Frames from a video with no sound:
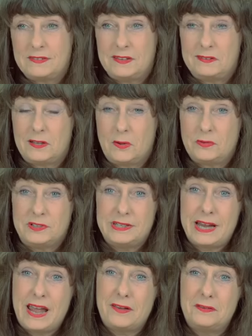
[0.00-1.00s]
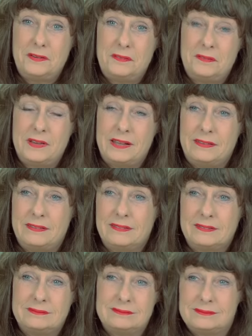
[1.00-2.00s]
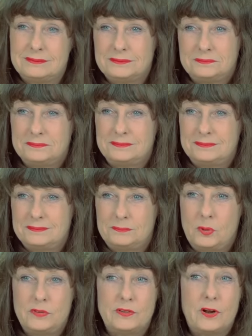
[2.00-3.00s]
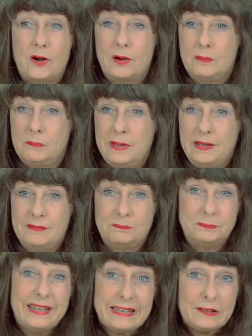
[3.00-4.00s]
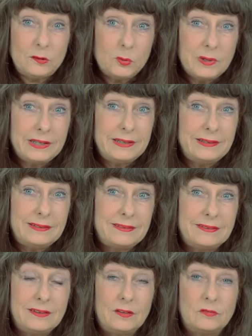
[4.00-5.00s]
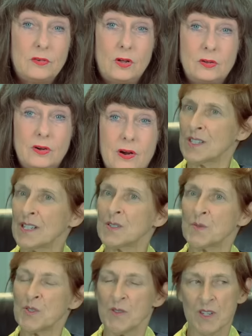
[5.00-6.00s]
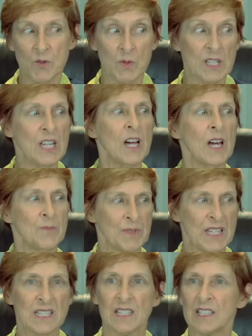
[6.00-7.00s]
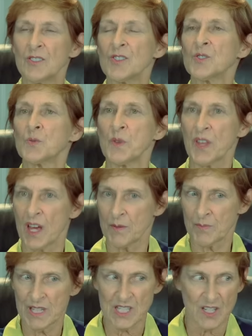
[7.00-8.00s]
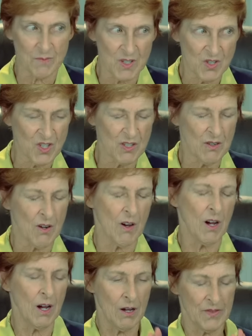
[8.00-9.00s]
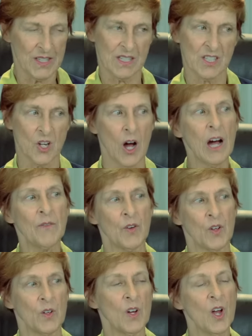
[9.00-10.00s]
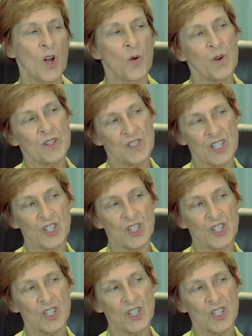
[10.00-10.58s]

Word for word: because he slows it down and, and puts an R&B beat to it. It's still vulgar. Sometimes when you hear really unpleasant lyrics with unpleasant music, you go, oh, this is awful. Whereas